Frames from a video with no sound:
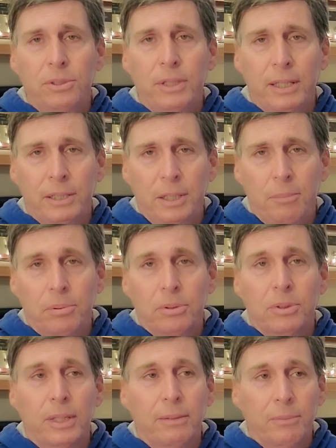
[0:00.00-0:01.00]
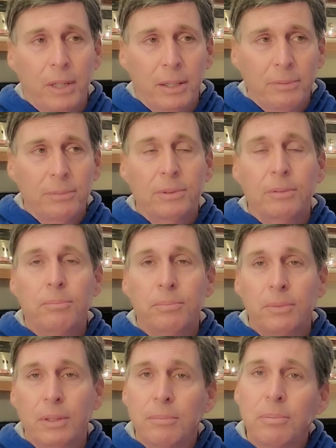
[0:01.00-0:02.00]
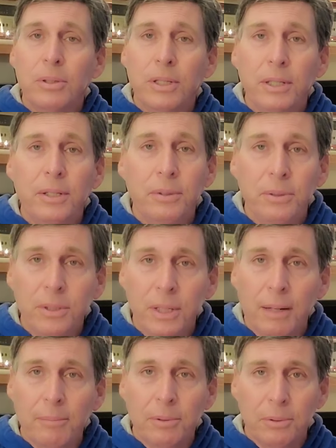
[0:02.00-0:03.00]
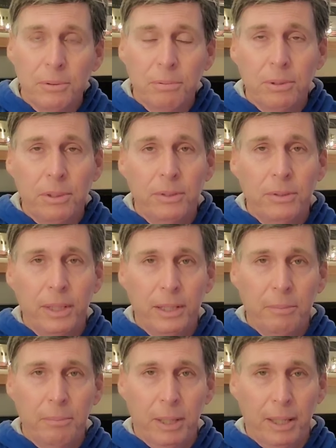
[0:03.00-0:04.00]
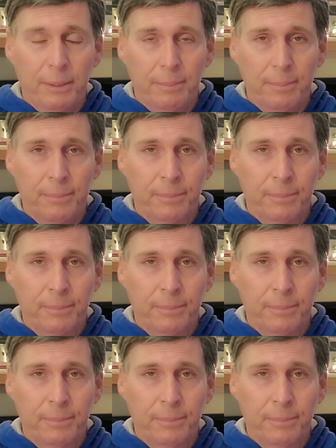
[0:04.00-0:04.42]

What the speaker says: 60%. Well, they're pretty huge numbers when you think about it.